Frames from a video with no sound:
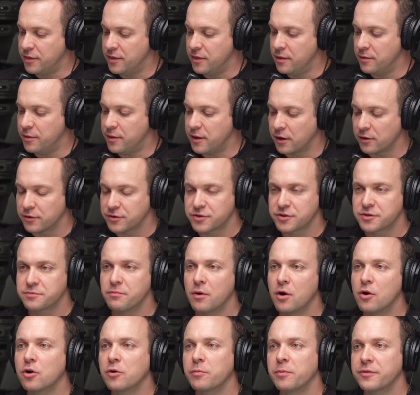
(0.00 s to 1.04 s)
there's
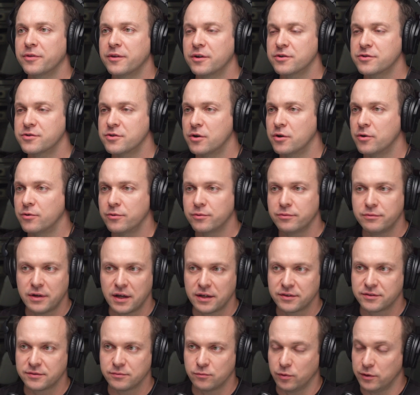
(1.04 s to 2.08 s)
smoke, but there's
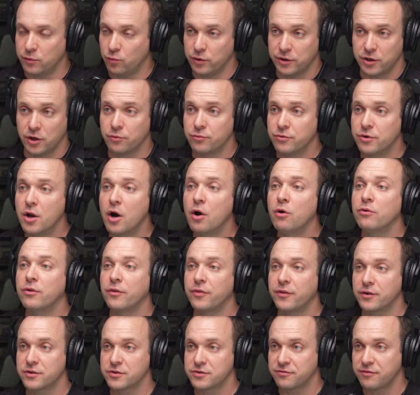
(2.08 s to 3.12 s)
we don't know that
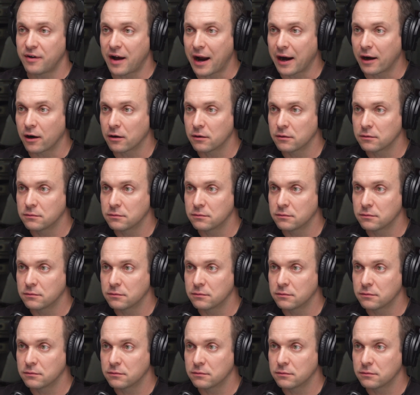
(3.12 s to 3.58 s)
there's fire.